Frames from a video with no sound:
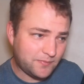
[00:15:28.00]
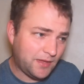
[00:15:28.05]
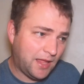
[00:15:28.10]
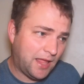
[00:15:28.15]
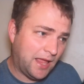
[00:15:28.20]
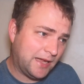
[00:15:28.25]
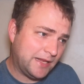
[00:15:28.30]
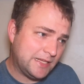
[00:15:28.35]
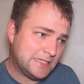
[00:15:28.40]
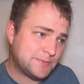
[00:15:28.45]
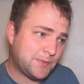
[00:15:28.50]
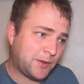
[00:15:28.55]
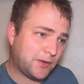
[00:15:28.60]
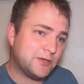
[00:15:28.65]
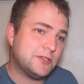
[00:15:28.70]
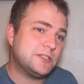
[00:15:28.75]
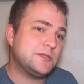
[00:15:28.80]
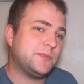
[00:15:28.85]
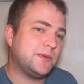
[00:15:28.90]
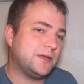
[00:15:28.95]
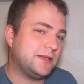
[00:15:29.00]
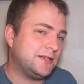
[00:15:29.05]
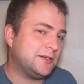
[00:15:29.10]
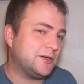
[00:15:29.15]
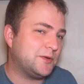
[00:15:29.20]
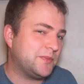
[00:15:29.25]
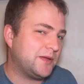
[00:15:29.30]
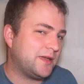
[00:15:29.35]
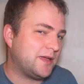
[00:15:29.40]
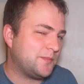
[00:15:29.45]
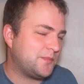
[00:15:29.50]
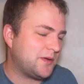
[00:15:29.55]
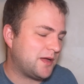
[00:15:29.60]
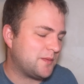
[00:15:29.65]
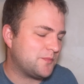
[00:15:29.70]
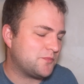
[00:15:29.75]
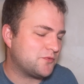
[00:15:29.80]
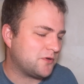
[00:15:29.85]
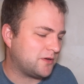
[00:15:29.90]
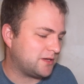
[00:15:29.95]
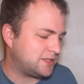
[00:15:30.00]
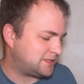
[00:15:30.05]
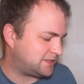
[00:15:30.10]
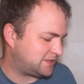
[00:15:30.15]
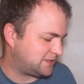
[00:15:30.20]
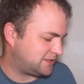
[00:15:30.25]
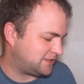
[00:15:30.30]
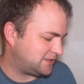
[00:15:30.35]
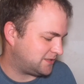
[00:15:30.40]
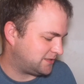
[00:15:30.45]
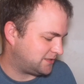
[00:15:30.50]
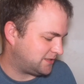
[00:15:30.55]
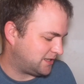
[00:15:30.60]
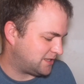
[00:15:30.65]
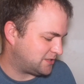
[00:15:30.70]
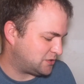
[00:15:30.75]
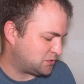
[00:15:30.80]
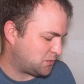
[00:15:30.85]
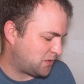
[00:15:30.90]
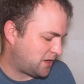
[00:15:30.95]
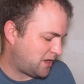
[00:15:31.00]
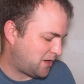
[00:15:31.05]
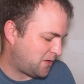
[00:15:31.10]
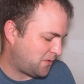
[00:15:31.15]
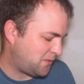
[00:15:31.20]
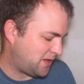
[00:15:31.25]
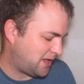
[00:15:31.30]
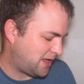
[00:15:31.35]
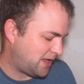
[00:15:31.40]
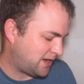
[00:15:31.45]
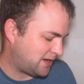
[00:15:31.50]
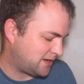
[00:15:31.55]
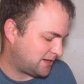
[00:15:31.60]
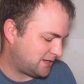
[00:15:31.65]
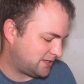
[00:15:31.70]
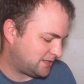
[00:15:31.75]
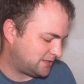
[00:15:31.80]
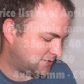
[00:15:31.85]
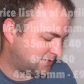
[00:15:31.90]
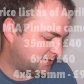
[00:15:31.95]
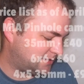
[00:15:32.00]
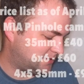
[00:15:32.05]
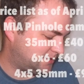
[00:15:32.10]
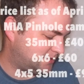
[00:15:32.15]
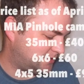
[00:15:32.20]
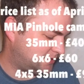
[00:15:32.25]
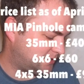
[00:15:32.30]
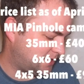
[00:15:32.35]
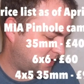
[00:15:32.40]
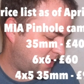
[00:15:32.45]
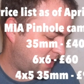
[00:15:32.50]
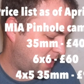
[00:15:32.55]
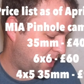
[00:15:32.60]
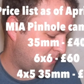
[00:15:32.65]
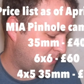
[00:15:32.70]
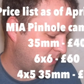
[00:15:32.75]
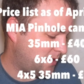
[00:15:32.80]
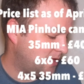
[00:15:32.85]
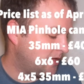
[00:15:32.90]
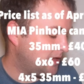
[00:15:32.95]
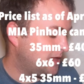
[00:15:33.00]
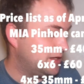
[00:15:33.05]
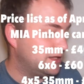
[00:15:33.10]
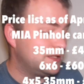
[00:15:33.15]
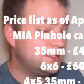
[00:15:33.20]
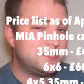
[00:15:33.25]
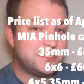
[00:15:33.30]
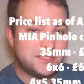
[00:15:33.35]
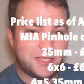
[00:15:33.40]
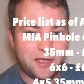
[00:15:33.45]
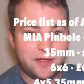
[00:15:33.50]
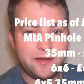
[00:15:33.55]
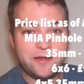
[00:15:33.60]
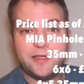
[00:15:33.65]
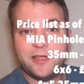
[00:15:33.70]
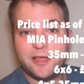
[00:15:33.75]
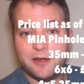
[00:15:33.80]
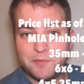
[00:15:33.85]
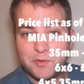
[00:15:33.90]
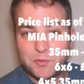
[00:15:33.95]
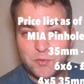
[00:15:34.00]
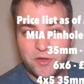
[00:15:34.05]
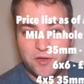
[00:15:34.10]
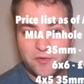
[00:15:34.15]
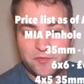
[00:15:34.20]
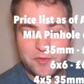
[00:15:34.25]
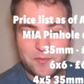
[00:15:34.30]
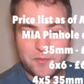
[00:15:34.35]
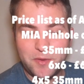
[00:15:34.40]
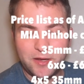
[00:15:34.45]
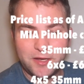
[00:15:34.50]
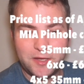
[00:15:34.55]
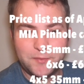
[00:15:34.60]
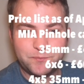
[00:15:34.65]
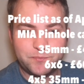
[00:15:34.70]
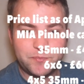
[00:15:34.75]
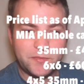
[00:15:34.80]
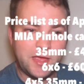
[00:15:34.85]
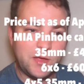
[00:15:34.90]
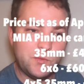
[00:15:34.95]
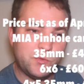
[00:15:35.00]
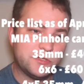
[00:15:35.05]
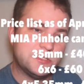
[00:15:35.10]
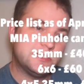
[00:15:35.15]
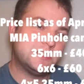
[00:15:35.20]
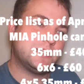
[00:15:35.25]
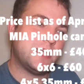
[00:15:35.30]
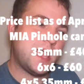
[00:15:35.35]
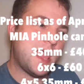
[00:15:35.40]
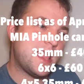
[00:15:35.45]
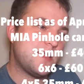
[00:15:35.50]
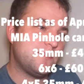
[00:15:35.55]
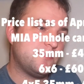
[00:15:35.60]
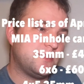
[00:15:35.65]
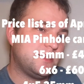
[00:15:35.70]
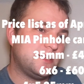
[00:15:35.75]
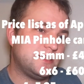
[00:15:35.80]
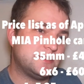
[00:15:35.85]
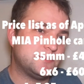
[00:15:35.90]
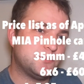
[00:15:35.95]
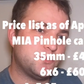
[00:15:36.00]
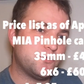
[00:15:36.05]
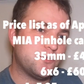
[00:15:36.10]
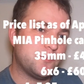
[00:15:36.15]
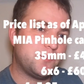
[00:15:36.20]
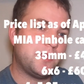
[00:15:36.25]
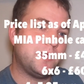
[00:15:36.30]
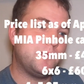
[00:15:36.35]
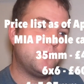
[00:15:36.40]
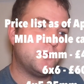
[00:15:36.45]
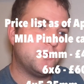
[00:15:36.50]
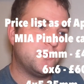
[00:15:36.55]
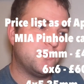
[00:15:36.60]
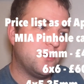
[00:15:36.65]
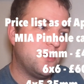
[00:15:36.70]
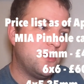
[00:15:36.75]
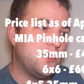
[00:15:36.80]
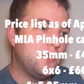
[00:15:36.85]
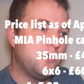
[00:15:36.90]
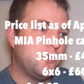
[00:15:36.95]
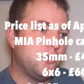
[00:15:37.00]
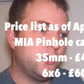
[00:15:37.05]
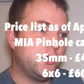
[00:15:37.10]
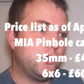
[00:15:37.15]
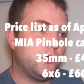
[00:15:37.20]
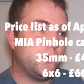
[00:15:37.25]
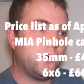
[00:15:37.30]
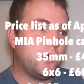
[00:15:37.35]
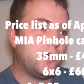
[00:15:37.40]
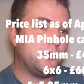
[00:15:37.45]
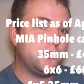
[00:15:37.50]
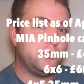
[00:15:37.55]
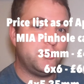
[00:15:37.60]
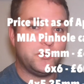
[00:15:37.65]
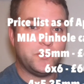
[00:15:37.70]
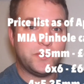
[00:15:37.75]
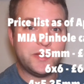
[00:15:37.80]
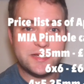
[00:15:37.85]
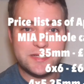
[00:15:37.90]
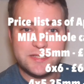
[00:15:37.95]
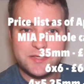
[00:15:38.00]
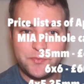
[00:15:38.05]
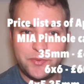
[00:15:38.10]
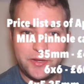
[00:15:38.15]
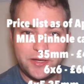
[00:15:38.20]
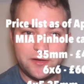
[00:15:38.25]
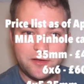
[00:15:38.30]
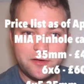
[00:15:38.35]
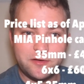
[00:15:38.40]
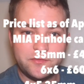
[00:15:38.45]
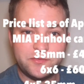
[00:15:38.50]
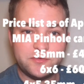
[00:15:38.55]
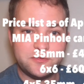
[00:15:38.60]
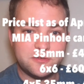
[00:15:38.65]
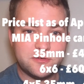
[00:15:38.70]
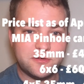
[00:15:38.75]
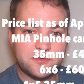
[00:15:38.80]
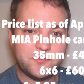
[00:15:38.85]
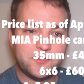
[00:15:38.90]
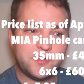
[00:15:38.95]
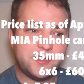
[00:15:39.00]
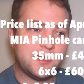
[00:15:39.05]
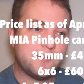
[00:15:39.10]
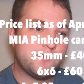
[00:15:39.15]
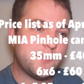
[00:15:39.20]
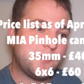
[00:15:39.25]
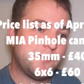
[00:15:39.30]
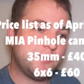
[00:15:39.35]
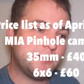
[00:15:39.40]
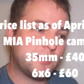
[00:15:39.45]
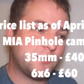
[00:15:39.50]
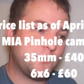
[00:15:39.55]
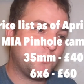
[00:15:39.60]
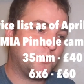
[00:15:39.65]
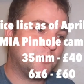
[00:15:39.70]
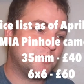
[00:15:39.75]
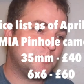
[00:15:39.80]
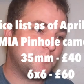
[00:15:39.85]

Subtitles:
And he's spoken to me a little bit about pricing as well, and it's certainly going to be worth the money. He wants to aim these more at people who are new into pinhole photography and maybe don't want